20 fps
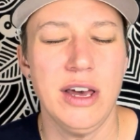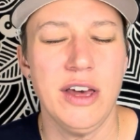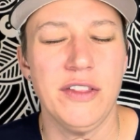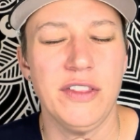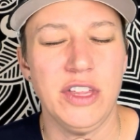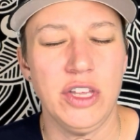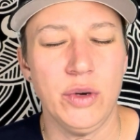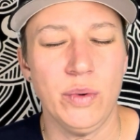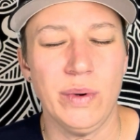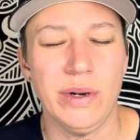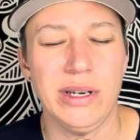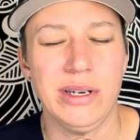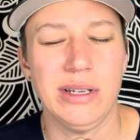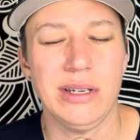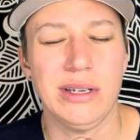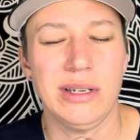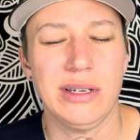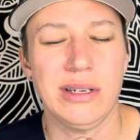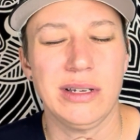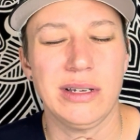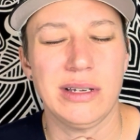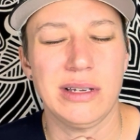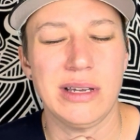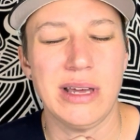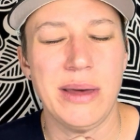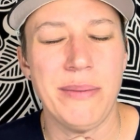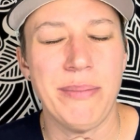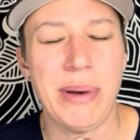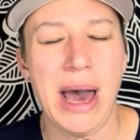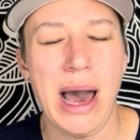that you would
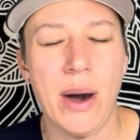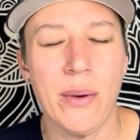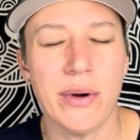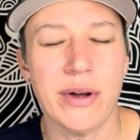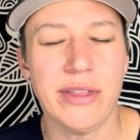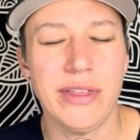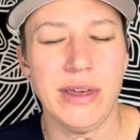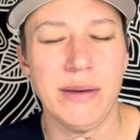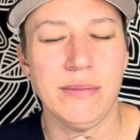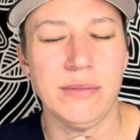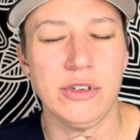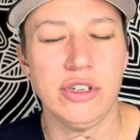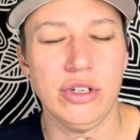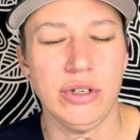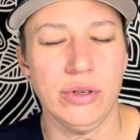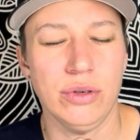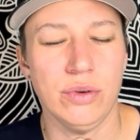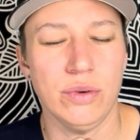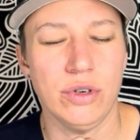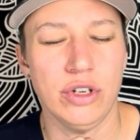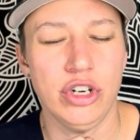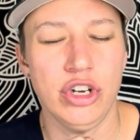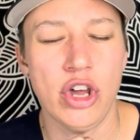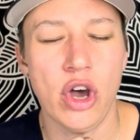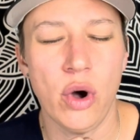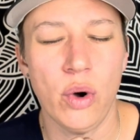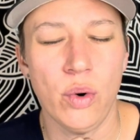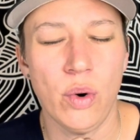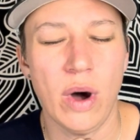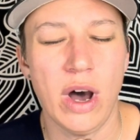empower them to
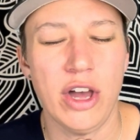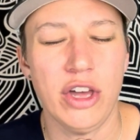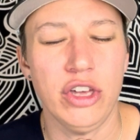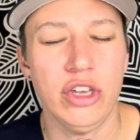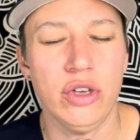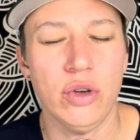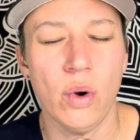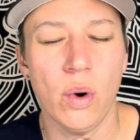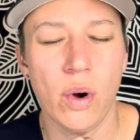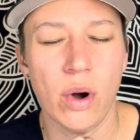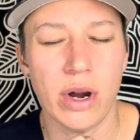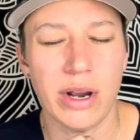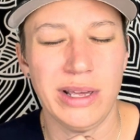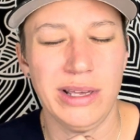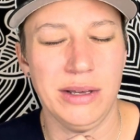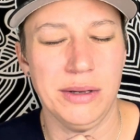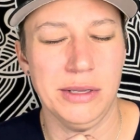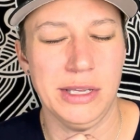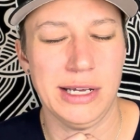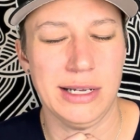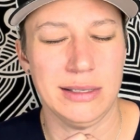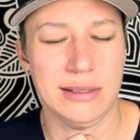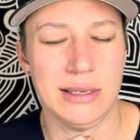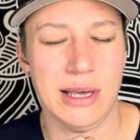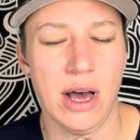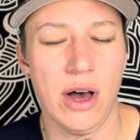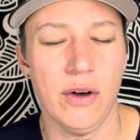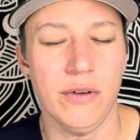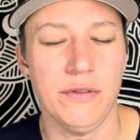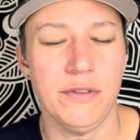know your healing
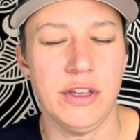salve,